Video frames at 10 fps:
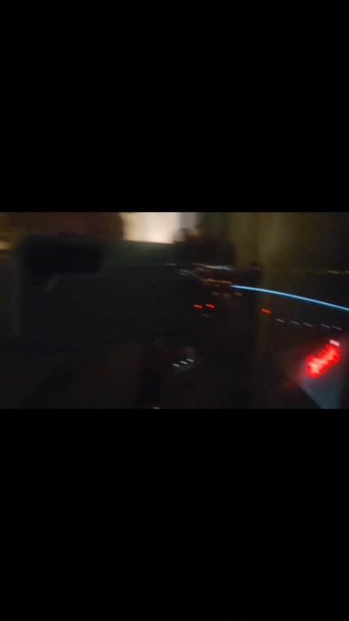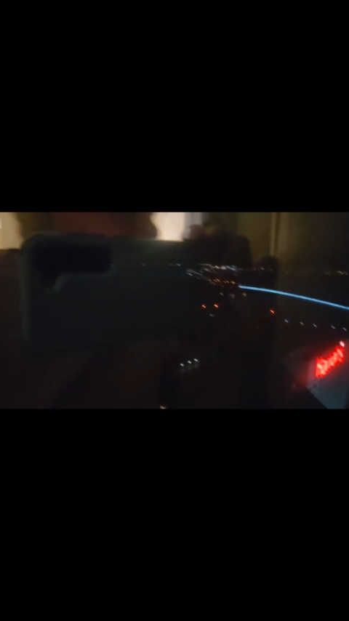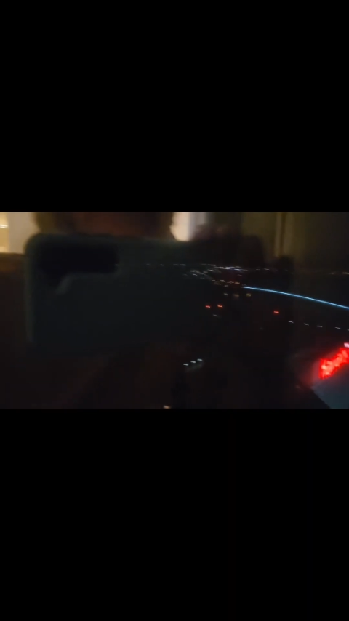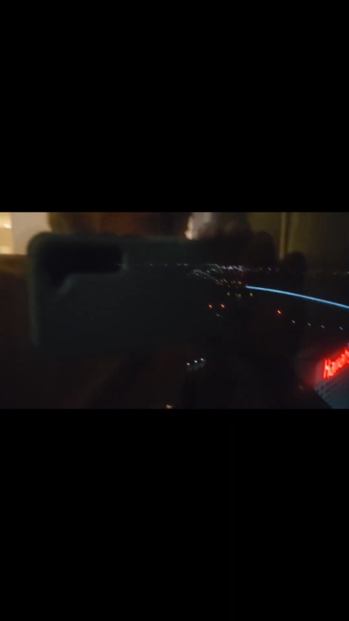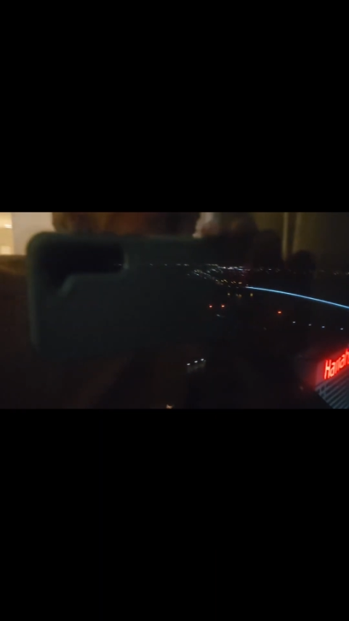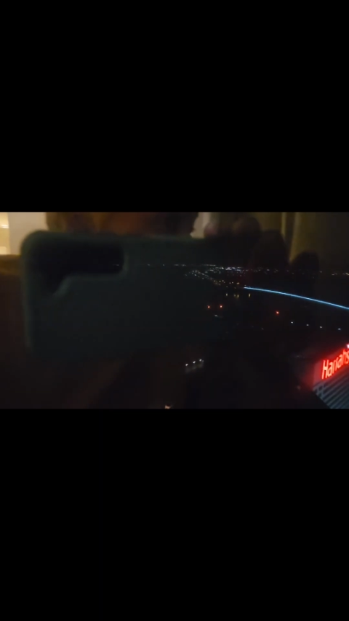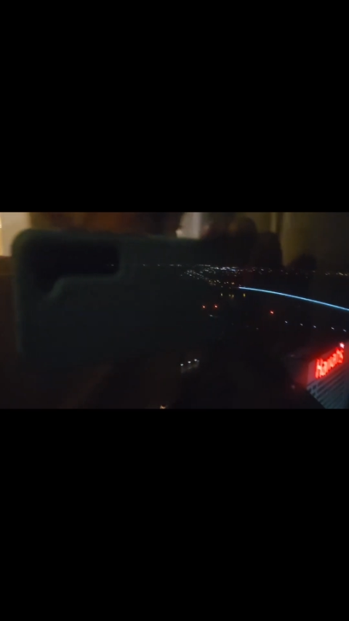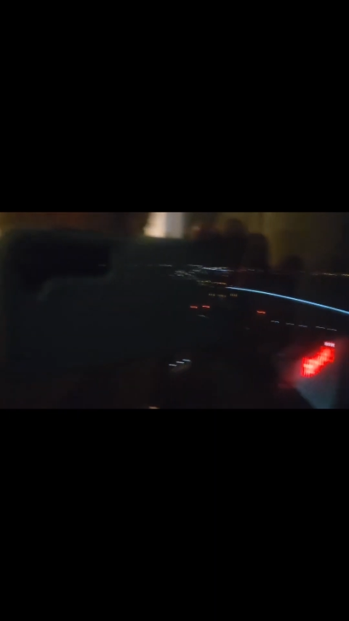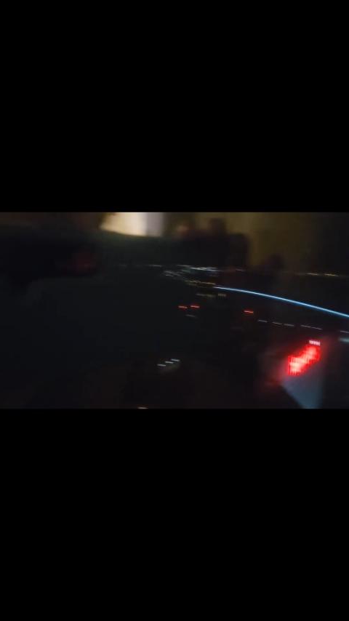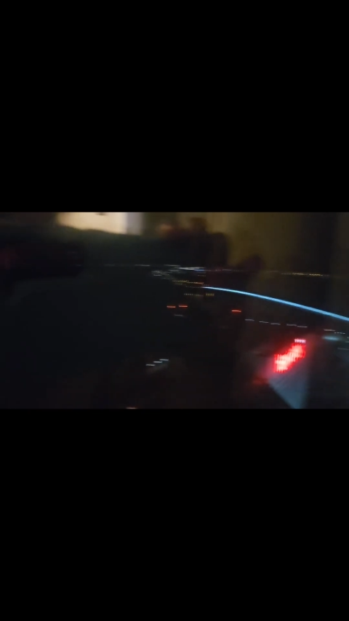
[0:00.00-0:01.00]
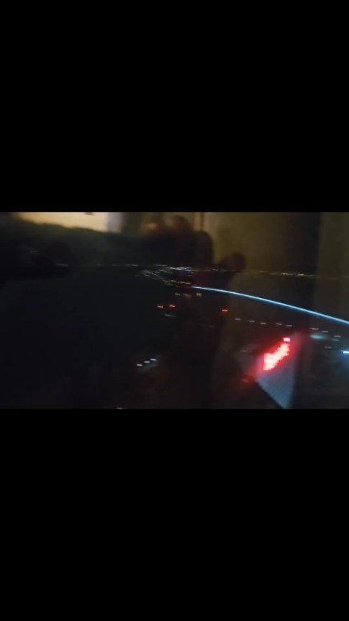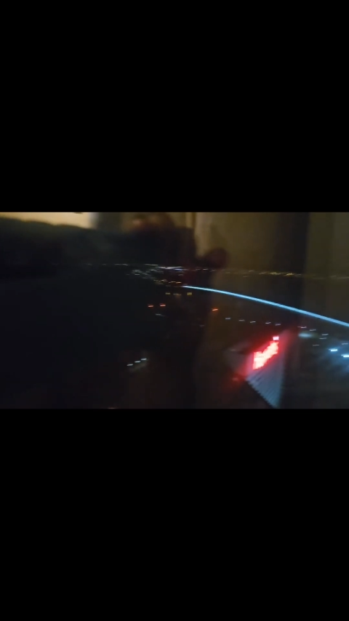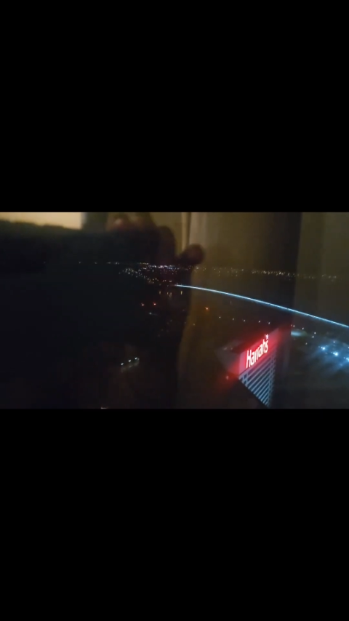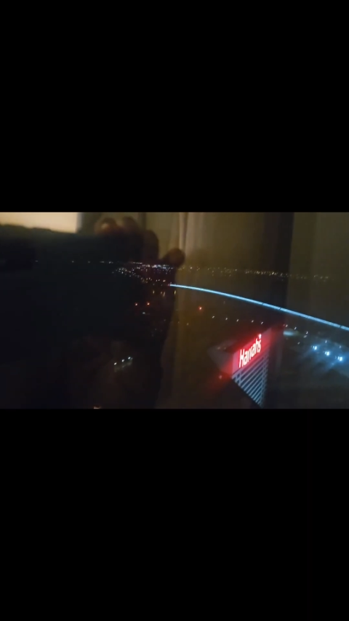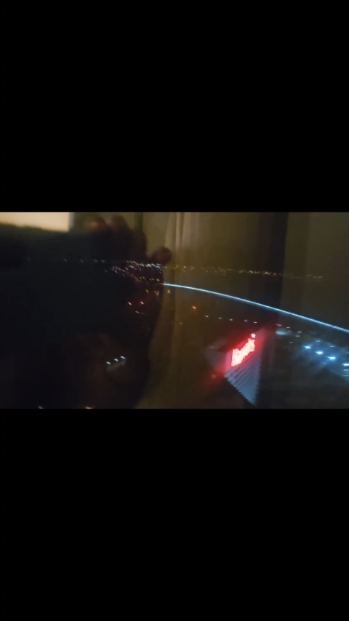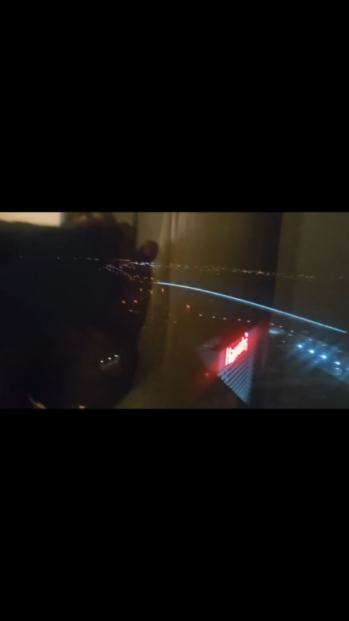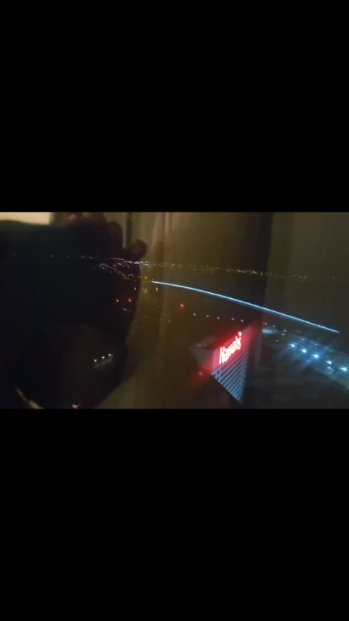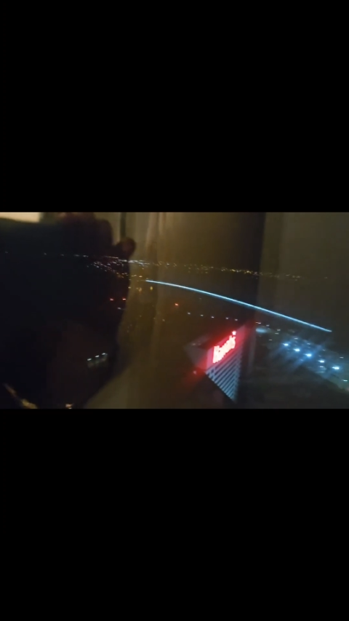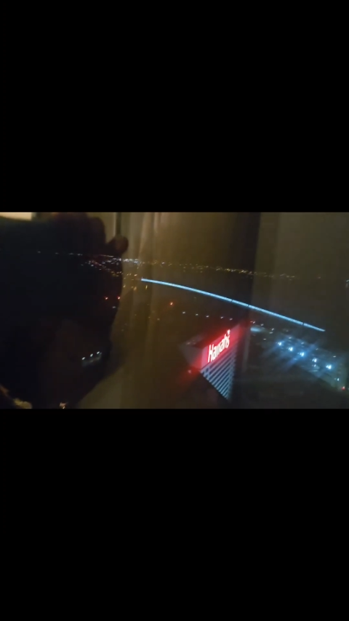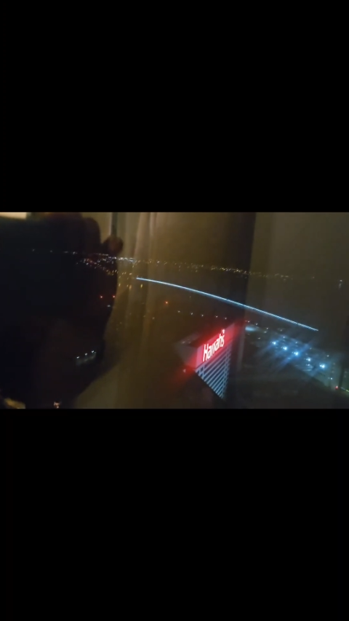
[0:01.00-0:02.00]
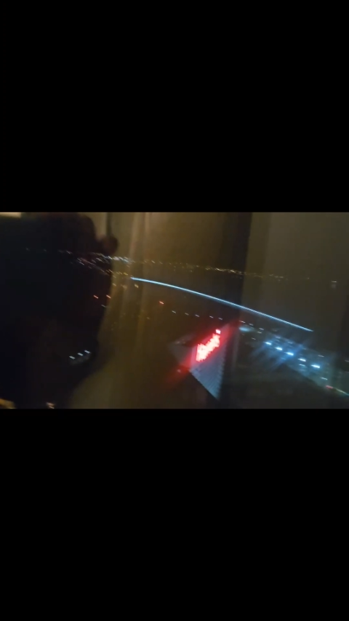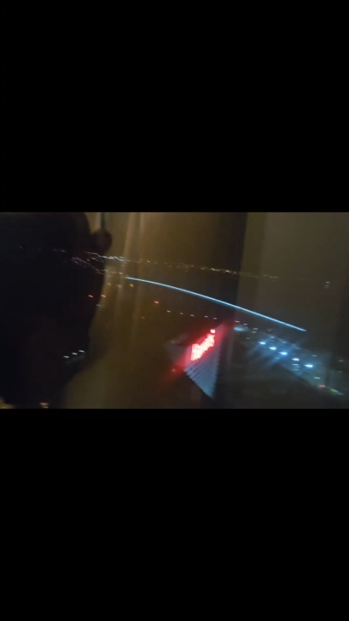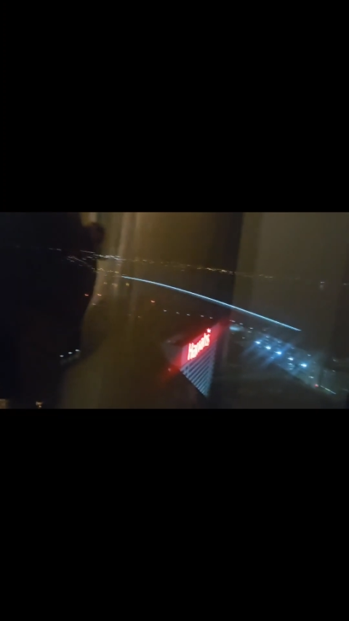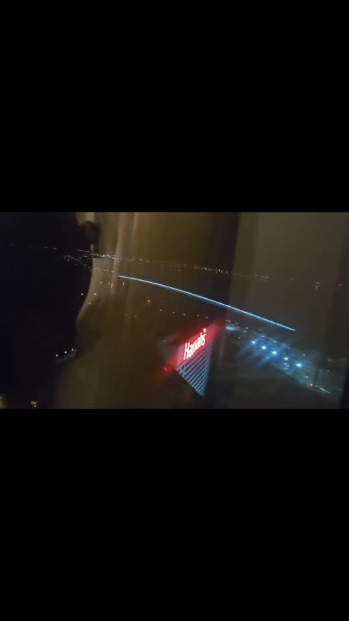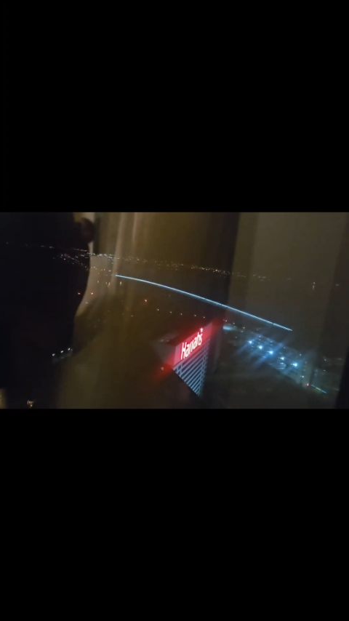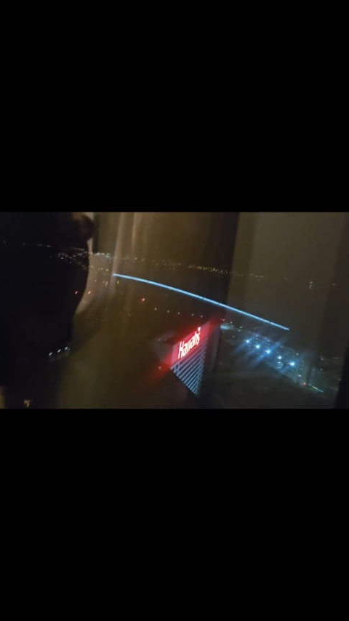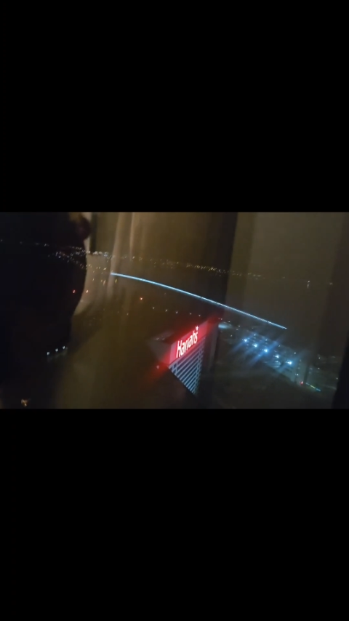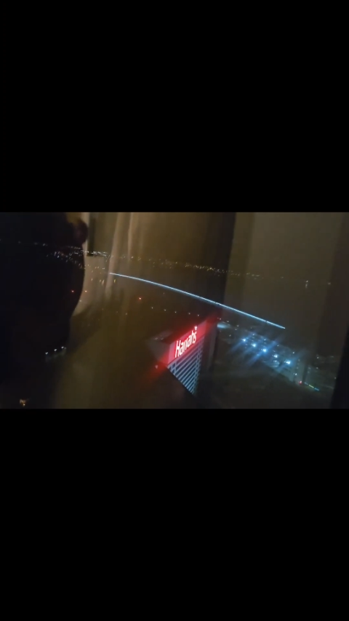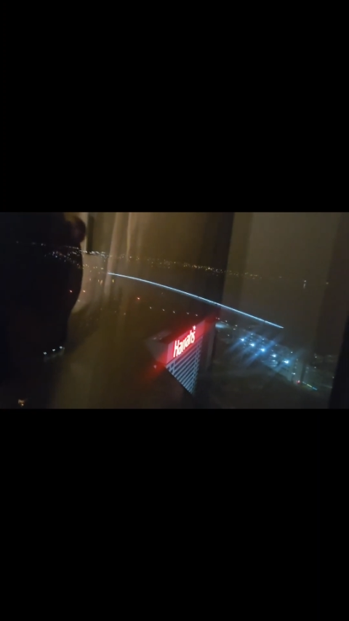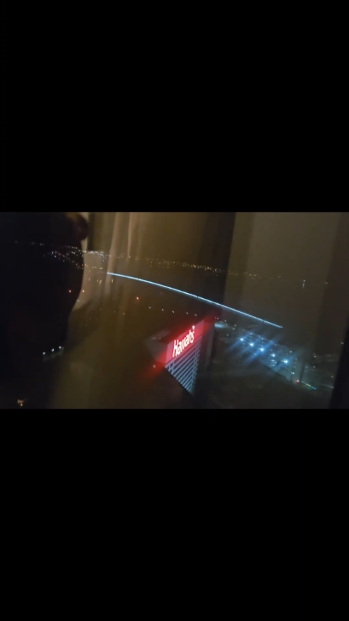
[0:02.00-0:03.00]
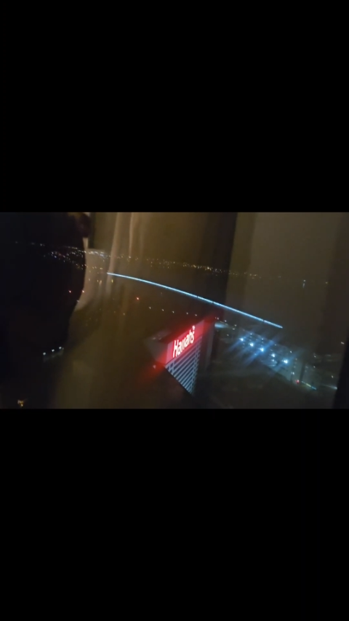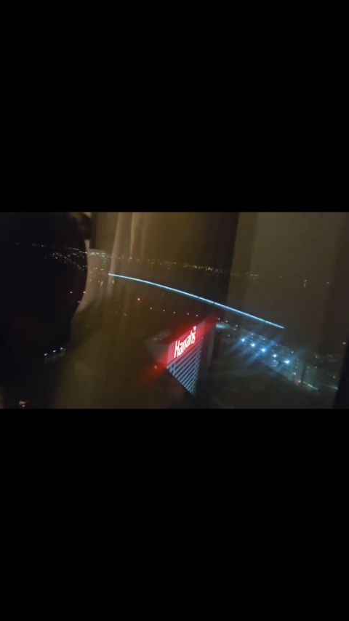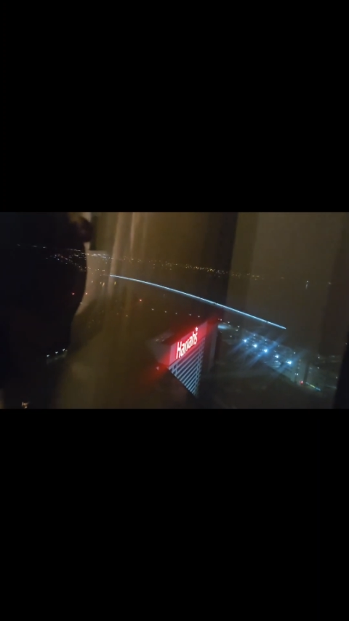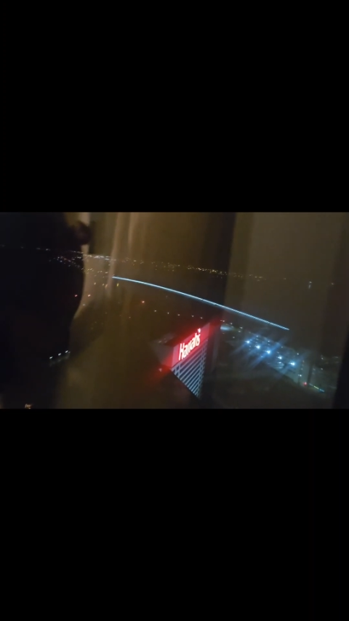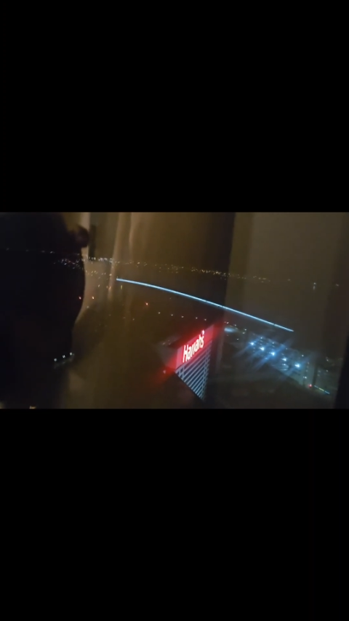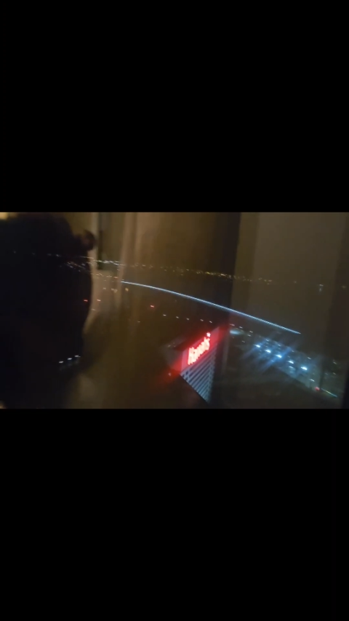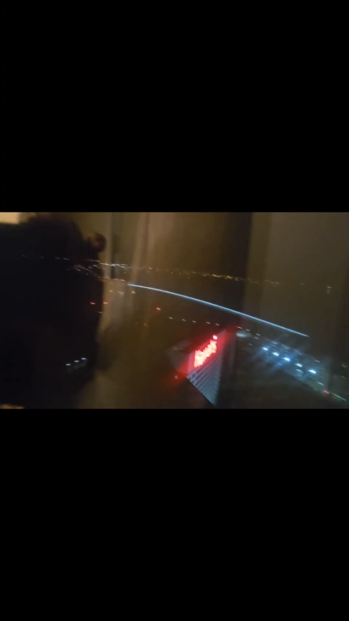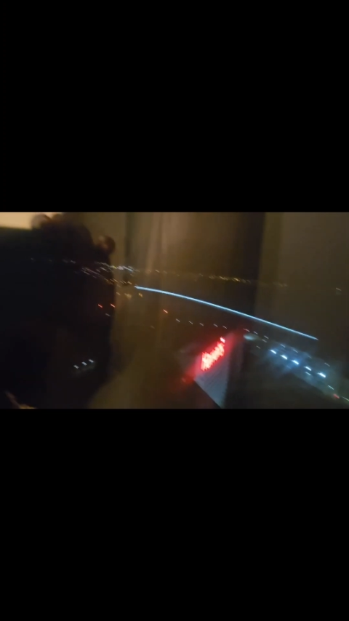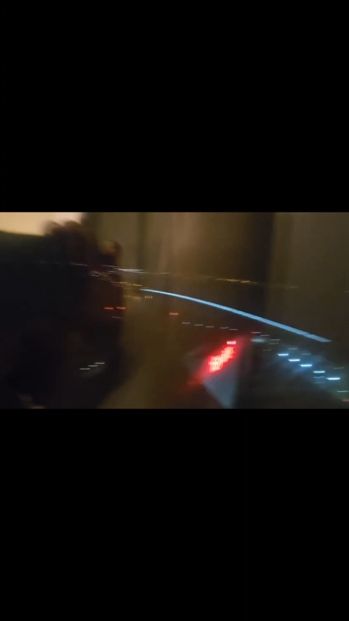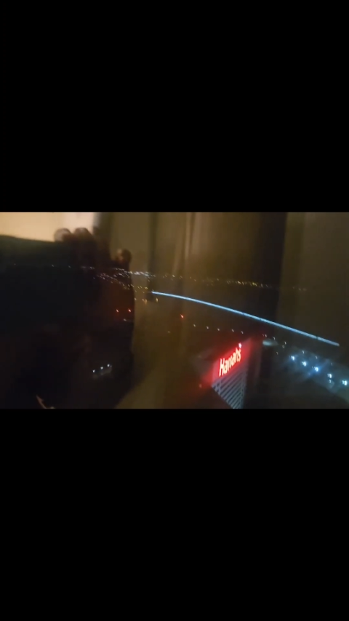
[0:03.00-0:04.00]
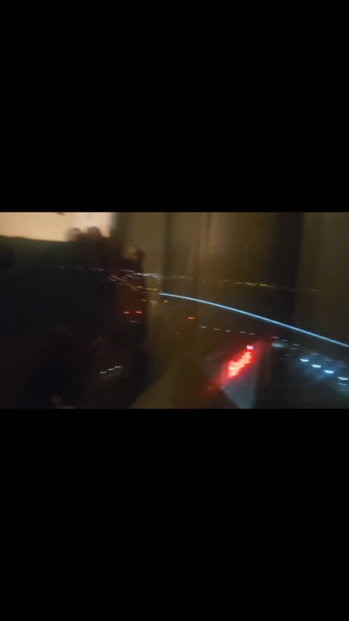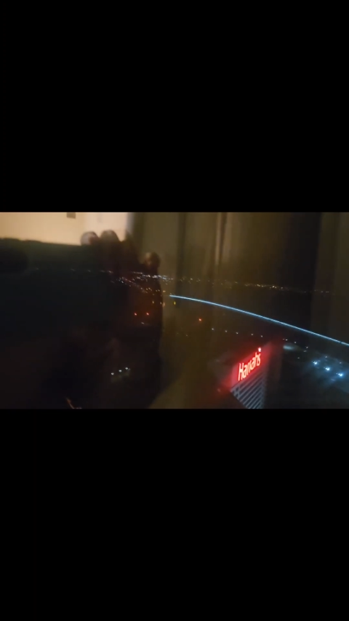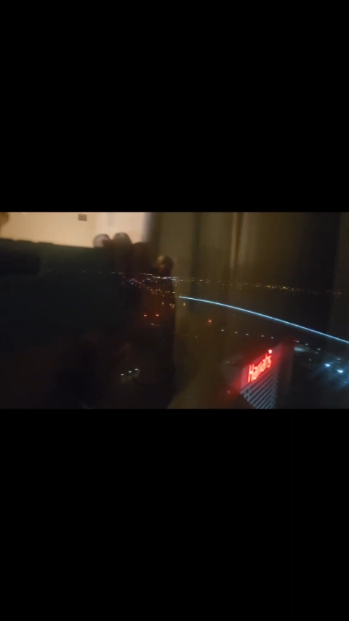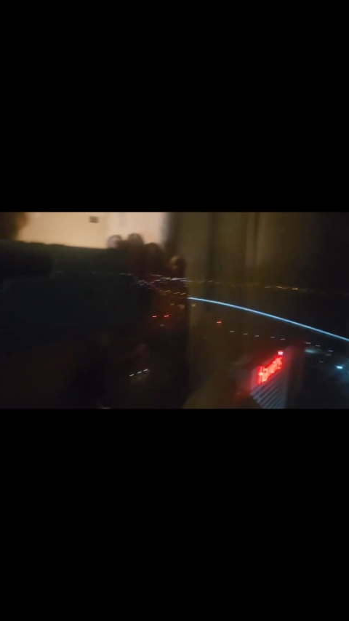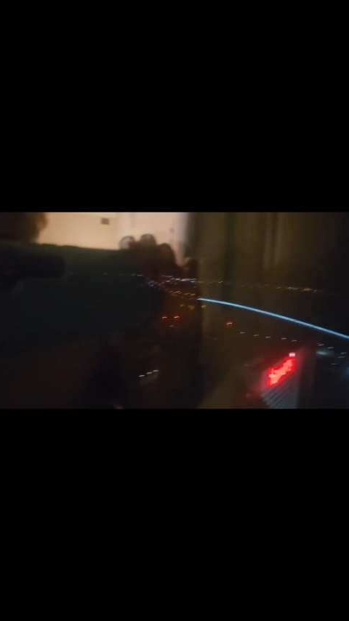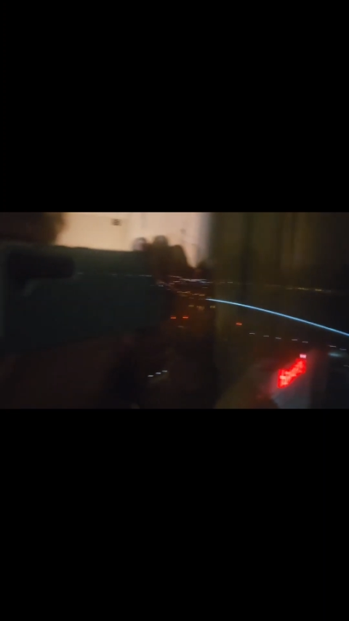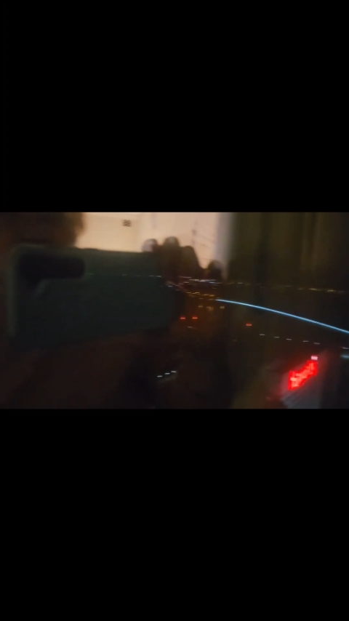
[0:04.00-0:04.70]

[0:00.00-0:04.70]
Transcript: No face is visible, so there are no lips to read.